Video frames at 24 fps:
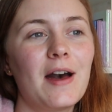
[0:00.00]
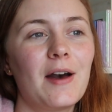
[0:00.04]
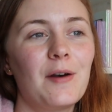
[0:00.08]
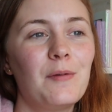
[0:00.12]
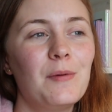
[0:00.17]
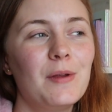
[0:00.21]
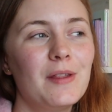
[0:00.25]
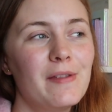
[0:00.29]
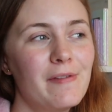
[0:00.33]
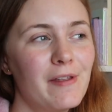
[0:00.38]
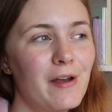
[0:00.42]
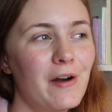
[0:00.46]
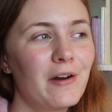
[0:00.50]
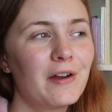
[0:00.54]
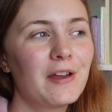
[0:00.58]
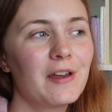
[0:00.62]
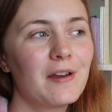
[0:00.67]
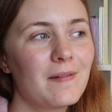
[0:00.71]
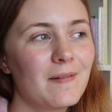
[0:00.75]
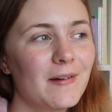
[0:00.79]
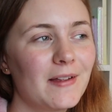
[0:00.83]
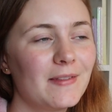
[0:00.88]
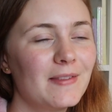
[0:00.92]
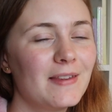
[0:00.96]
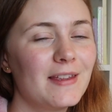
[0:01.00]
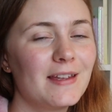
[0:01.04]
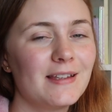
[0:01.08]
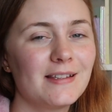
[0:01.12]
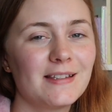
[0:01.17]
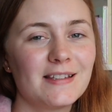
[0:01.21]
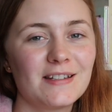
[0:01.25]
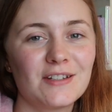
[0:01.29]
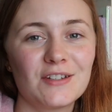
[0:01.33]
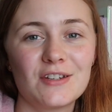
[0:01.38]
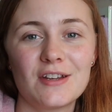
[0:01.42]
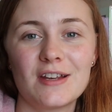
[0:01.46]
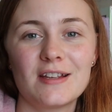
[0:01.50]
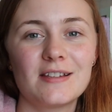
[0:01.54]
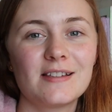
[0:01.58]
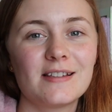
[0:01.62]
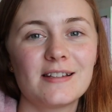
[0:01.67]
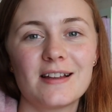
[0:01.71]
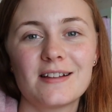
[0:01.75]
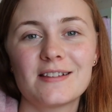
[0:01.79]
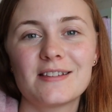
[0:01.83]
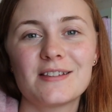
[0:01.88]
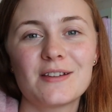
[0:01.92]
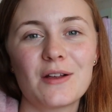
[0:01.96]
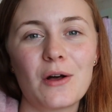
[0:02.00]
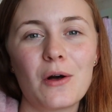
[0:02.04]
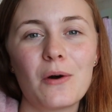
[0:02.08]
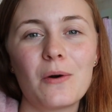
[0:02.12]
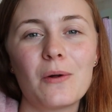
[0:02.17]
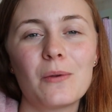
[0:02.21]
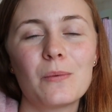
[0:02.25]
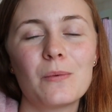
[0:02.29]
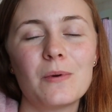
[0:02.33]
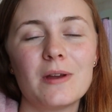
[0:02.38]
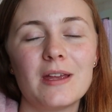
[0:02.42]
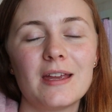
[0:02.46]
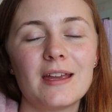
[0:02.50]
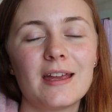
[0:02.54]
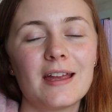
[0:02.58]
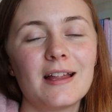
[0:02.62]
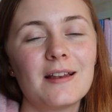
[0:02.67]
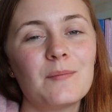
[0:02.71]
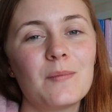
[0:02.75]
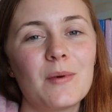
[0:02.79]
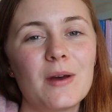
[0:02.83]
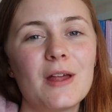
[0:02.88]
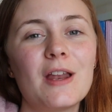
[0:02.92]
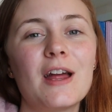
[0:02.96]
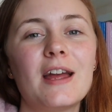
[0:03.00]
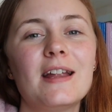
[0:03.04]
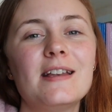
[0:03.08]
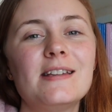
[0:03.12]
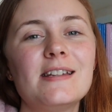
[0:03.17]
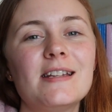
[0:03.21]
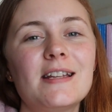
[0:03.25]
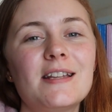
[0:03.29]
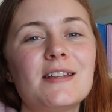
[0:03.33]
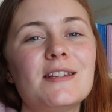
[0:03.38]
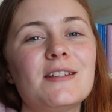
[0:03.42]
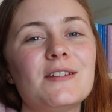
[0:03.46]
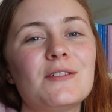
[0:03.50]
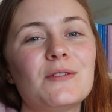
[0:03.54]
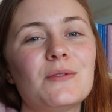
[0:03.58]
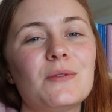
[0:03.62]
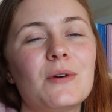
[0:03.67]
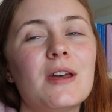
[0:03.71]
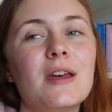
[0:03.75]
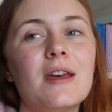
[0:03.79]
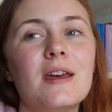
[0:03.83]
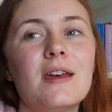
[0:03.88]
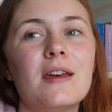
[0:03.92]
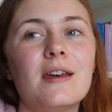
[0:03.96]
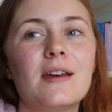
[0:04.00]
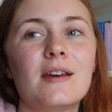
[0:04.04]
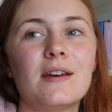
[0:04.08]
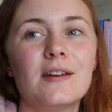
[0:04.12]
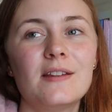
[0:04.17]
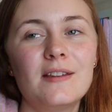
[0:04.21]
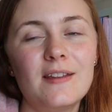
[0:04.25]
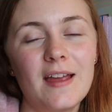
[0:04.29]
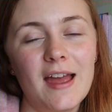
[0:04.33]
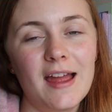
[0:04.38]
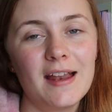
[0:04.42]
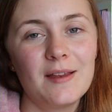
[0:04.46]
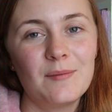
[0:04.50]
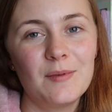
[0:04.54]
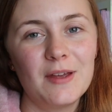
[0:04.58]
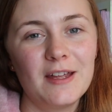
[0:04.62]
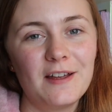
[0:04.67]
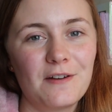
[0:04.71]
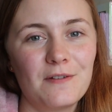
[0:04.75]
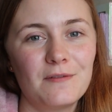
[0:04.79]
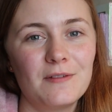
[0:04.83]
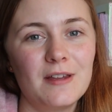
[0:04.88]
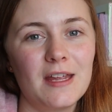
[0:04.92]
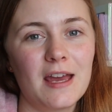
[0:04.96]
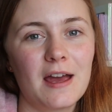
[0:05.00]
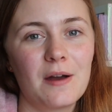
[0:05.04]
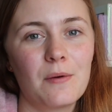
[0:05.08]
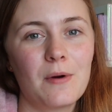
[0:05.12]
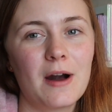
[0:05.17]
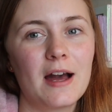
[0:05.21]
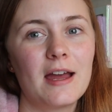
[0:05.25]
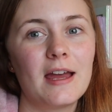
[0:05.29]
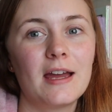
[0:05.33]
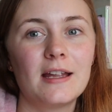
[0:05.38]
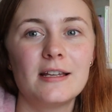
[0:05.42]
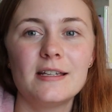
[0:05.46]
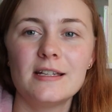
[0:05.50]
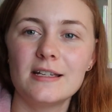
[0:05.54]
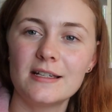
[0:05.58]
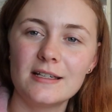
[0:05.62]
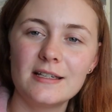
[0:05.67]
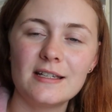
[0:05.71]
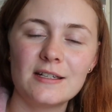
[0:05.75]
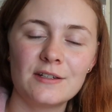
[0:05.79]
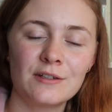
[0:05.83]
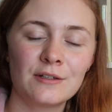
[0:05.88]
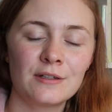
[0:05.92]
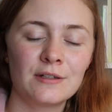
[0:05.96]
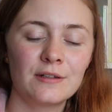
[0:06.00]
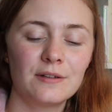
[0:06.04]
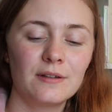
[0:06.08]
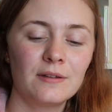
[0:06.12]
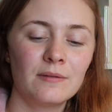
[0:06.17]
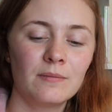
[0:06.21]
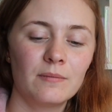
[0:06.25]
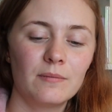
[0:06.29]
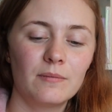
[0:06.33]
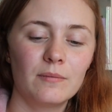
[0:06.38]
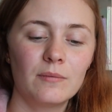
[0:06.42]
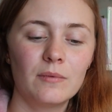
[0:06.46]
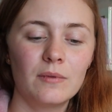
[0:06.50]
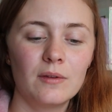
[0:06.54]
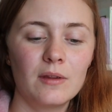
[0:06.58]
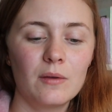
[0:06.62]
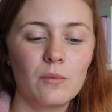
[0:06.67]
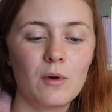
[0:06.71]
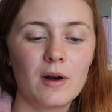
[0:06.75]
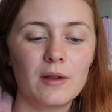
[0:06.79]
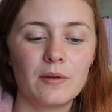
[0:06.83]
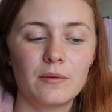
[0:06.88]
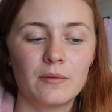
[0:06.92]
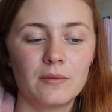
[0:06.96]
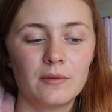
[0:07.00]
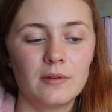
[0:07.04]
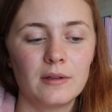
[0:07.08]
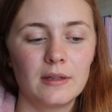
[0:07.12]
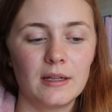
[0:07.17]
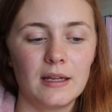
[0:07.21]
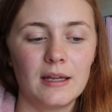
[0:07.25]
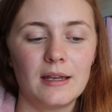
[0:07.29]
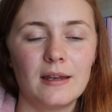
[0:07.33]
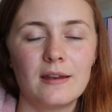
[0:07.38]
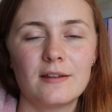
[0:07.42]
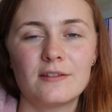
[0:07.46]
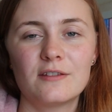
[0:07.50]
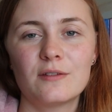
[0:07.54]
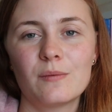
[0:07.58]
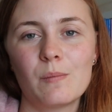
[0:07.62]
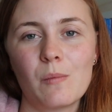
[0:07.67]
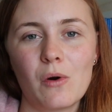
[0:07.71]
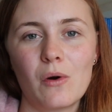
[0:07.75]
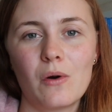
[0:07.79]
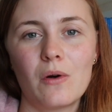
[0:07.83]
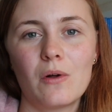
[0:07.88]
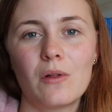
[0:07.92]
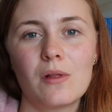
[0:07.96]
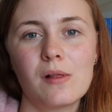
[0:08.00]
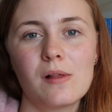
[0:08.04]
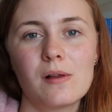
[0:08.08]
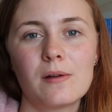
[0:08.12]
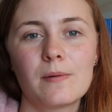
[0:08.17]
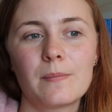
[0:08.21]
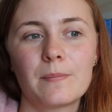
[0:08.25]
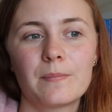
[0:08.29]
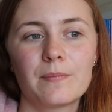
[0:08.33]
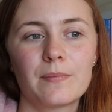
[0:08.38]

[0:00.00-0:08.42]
I've been talking about these chestnuts all weekend, but I did do a tiny bit of DIY. I did do the one in the small